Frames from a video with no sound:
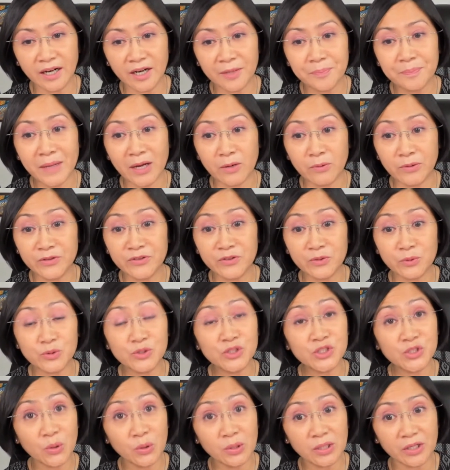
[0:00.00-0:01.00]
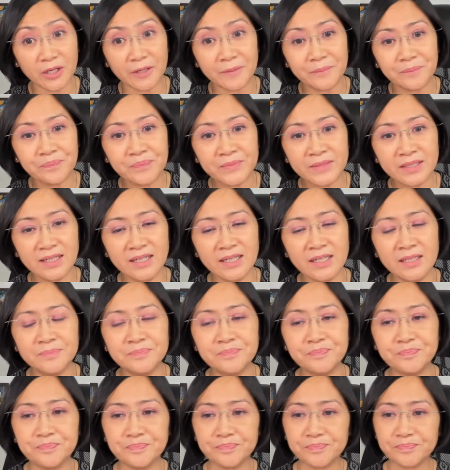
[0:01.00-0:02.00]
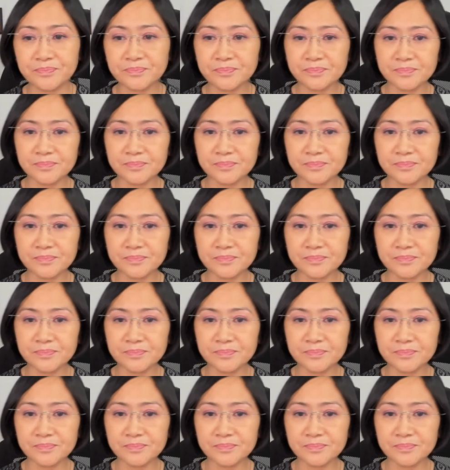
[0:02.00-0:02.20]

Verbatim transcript: are powered through solar. Um,